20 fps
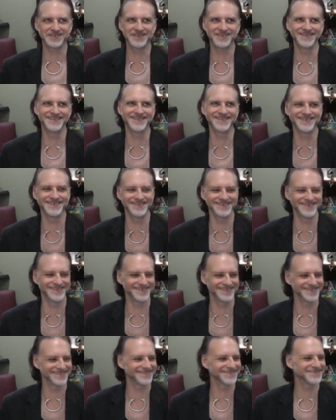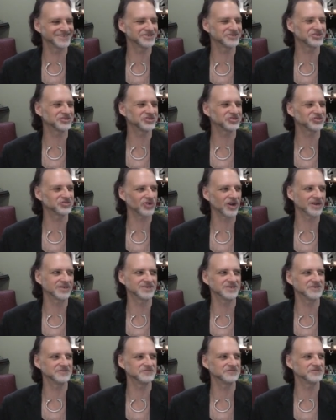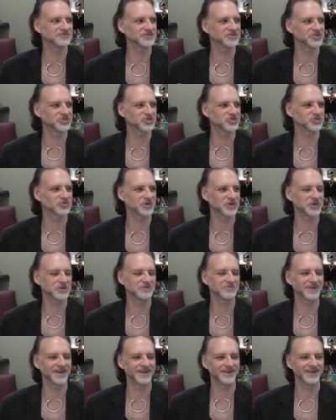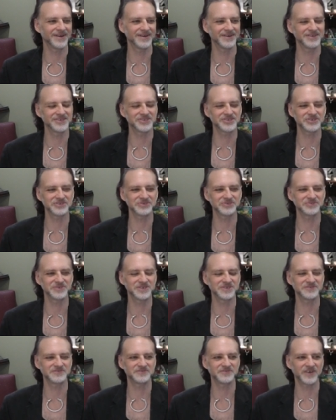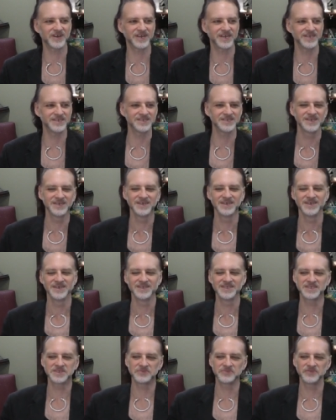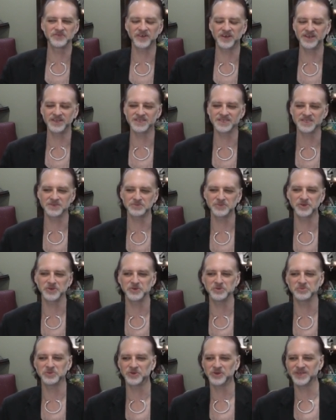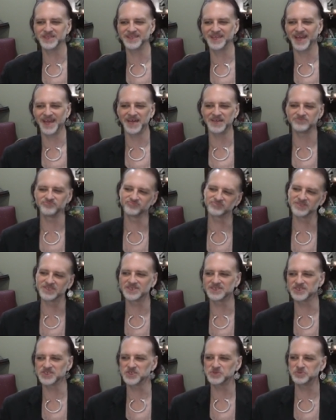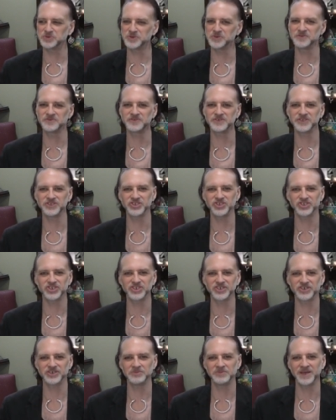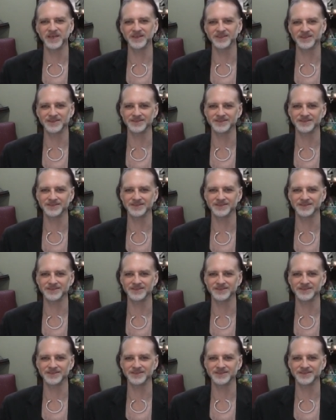the destructive destroyer bad attitude, we could find some fun and some humor in that little spoonful of sugar to make